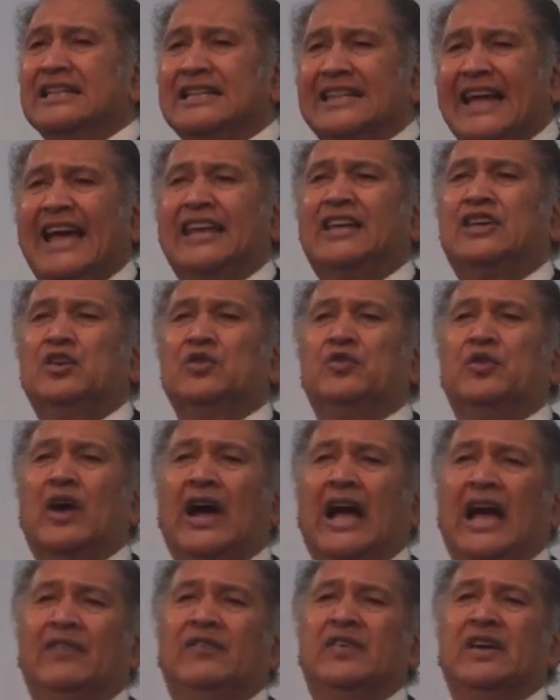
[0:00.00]
Thank you
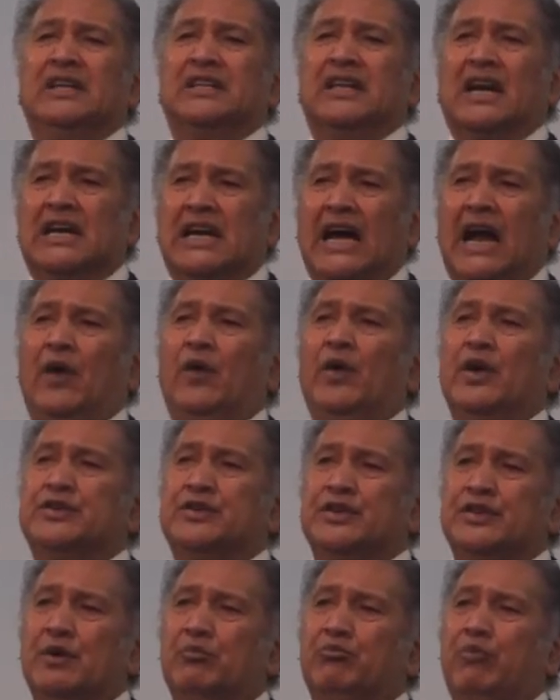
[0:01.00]
for having the
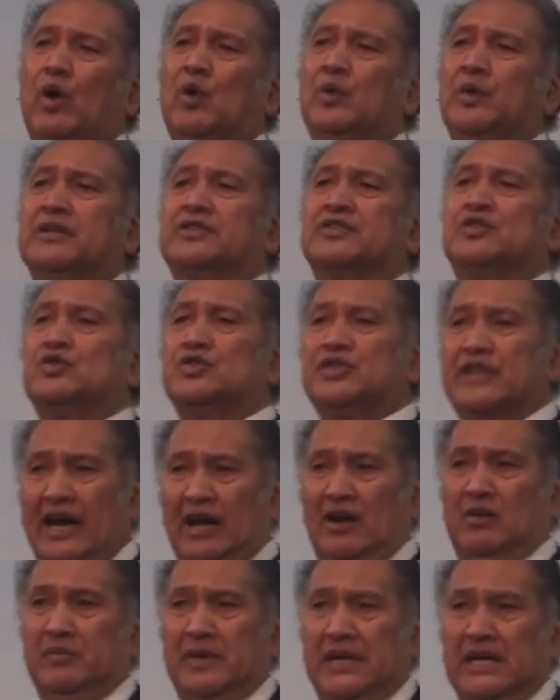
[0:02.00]
courage and the boldness to
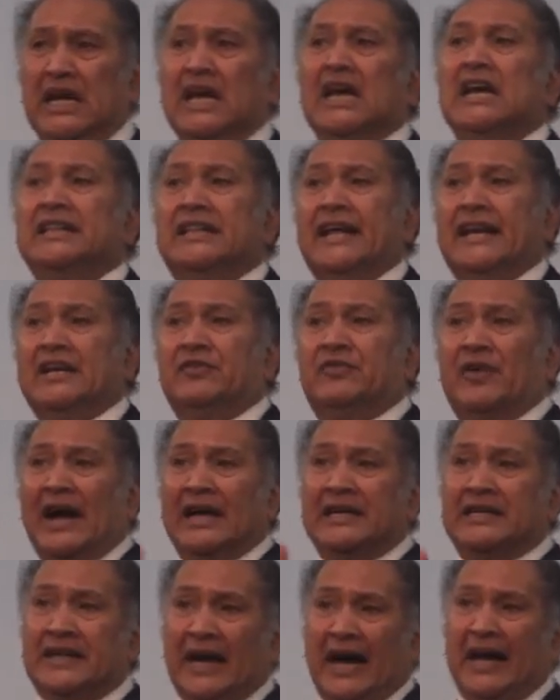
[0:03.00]
tell me that if
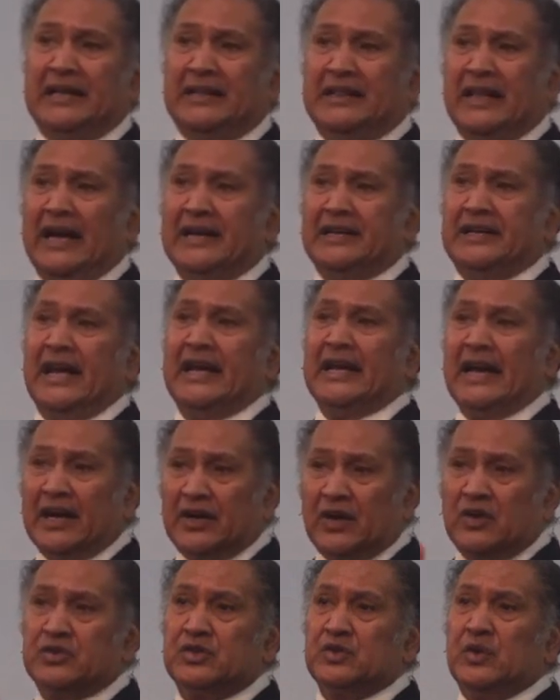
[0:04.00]
I died that day, I'll
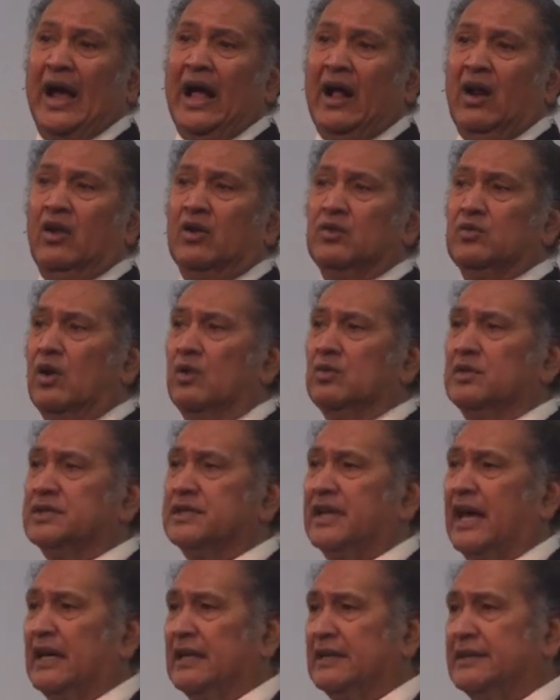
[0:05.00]
go to hell on roller
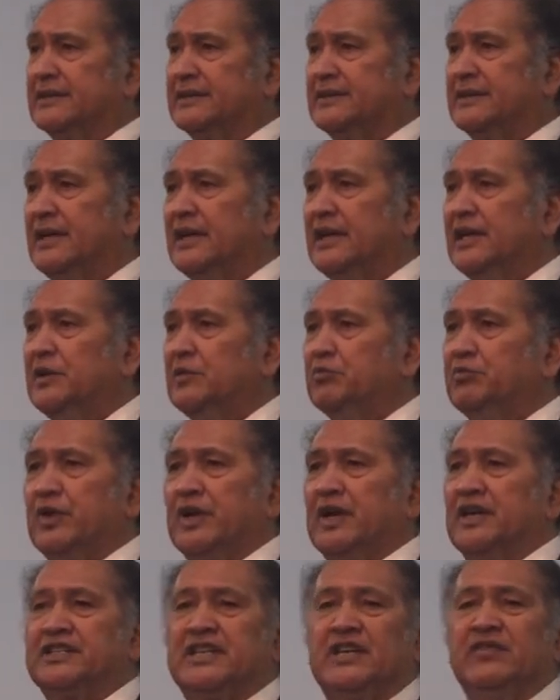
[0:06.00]
skates.
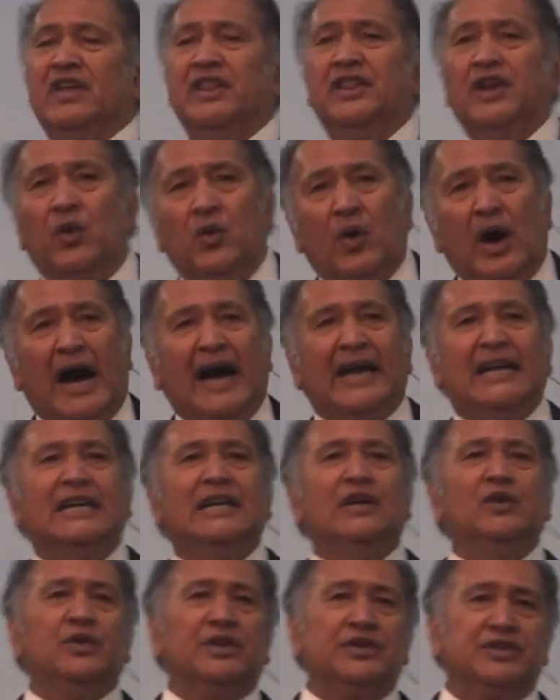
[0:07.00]
Because even though I
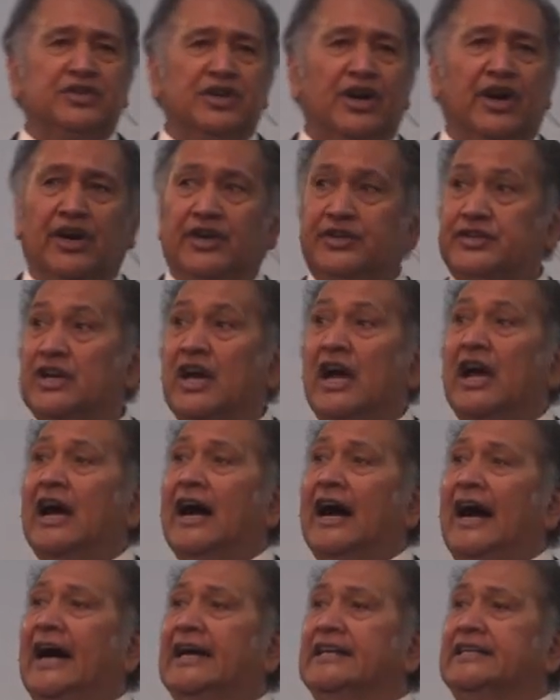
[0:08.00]
knew the church,
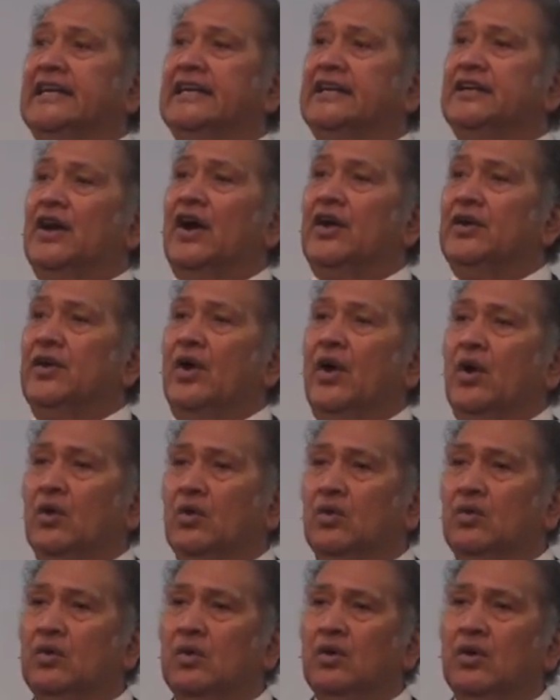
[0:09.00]
I did not
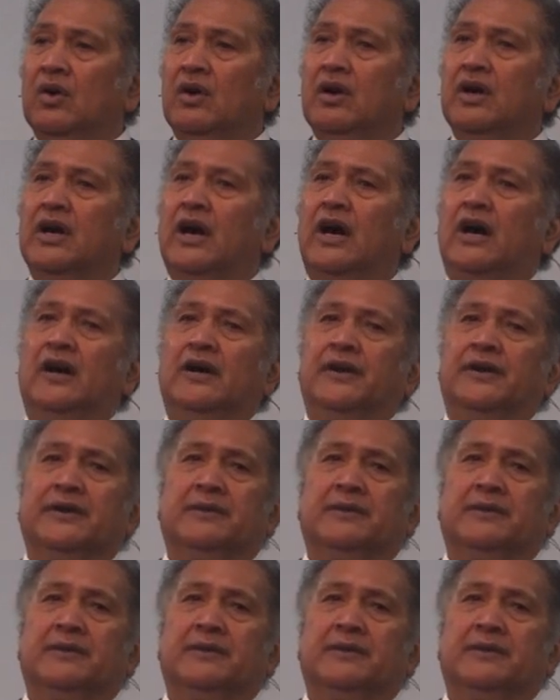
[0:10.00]
know God.